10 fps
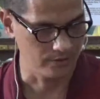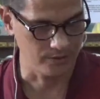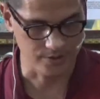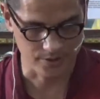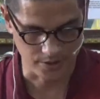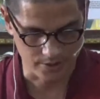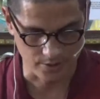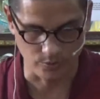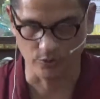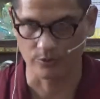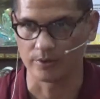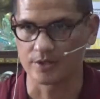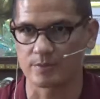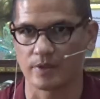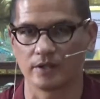these things that we normally
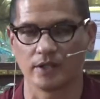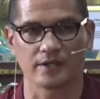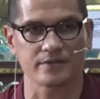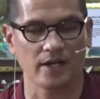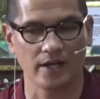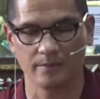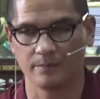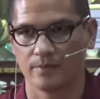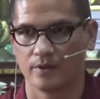spend a lot of time